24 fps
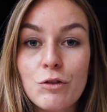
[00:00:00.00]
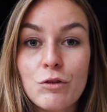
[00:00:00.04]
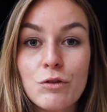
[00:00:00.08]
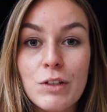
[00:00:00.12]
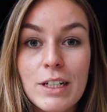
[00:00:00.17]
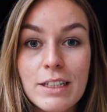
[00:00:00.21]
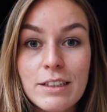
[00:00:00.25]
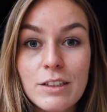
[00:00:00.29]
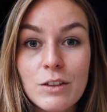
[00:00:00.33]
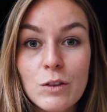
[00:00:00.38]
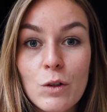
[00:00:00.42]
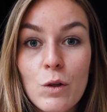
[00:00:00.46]

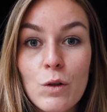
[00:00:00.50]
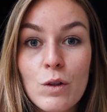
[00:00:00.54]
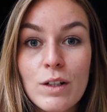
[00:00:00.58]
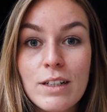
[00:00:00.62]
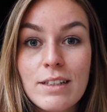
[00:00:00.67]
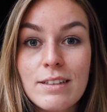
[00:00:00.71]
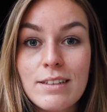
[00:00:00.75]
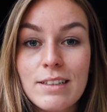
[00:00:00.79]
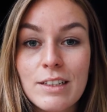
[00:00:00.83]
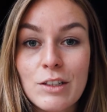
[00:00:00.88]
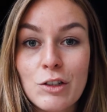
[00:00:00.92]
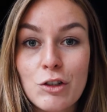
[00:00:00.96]
Retinol
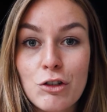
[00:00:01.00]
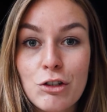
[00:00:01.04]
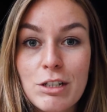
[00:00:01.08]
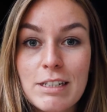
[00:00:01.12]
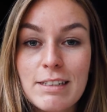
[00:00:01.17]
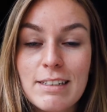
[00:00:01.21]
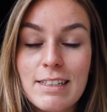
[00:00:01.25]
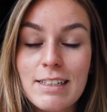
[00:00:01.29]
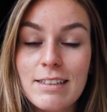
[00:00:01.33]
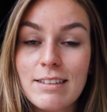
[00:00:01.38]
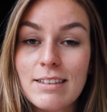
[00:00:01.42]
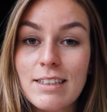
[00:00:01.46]
is
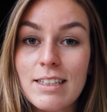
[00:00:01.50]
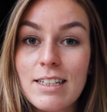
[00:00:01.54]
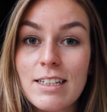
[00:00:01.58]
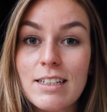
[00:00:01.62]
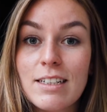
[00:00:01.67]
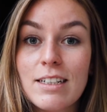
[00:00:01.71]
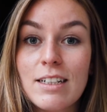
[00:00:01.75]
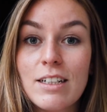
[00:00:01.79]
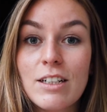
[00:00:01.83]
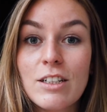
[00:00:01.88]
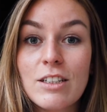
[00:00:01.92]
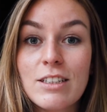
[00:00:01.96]
increasing
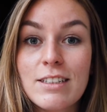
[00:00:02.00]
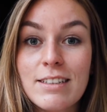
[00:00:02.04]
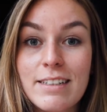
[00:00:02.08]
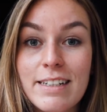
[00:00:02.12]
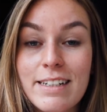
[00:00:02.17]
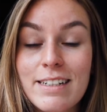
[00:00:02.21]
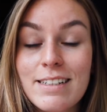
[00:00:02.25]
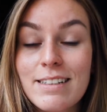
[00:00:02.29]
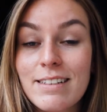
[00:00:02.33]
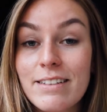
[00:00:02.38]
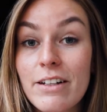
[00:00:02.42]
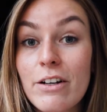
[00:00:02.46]
the
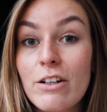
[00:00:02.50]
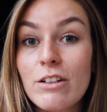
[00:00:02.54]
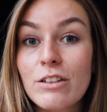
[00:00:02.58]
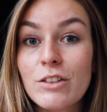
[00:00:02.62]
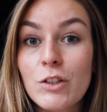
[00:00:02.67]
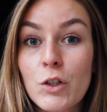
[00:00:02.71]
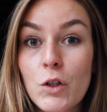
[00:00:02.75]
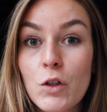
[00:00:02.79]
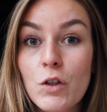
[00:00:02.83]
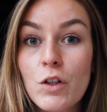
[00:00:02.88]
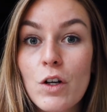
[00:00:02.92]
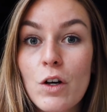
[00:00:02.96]
skin cell
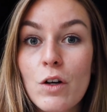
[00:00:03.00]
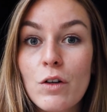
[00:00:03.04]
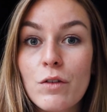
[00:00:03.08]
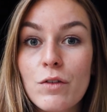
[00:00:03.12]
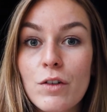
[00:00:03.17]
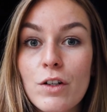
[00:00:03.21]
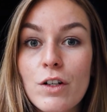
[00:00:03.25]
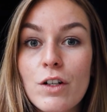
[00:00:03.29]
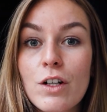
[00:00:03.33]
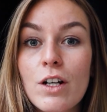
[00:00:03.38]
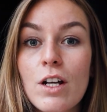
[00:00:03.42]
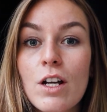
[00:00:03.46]

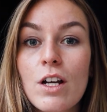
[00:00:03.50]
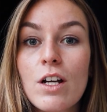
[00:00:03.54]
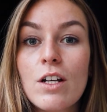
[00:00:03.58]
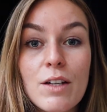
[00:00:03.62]
turnover.